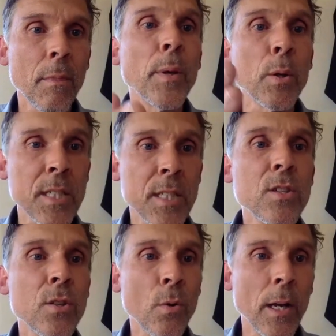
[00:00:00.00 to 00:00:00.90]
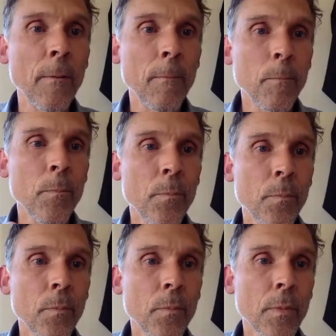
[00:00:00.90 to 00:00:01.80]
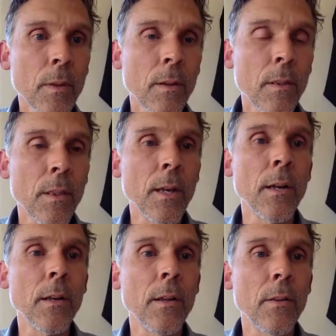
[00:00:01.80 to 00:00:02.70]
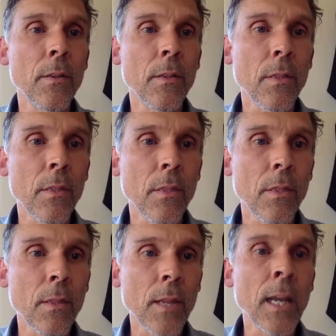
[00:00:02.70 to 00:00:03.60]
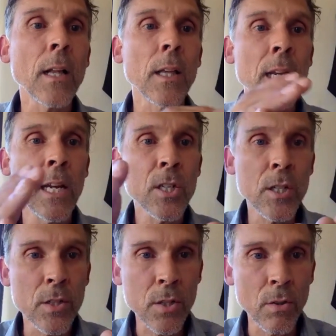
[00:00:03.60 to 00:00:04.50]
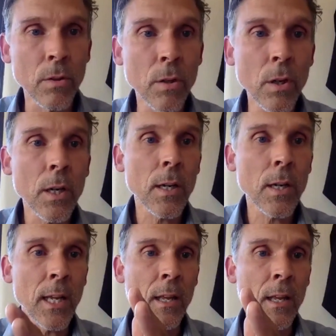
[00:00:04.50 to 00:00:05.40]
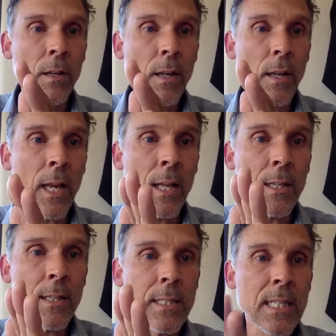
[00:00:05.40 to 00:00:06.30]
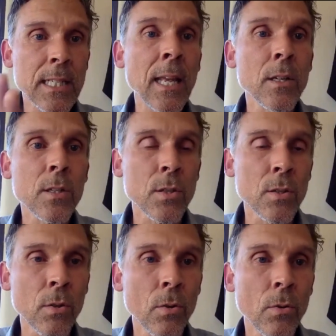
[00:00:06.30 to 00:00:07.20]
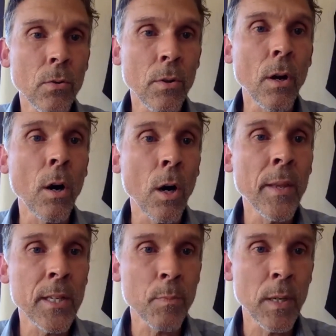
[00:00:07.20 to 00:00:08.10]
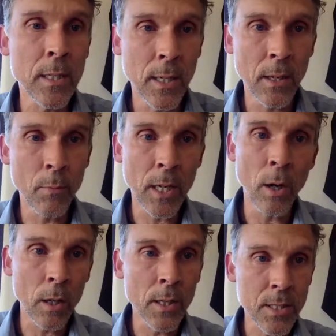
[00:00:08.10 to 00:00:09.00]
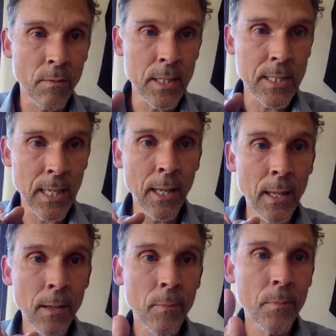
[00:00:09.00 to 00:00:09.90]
built into it, the inclination to look and tend to the harm that's been done regardless of intent.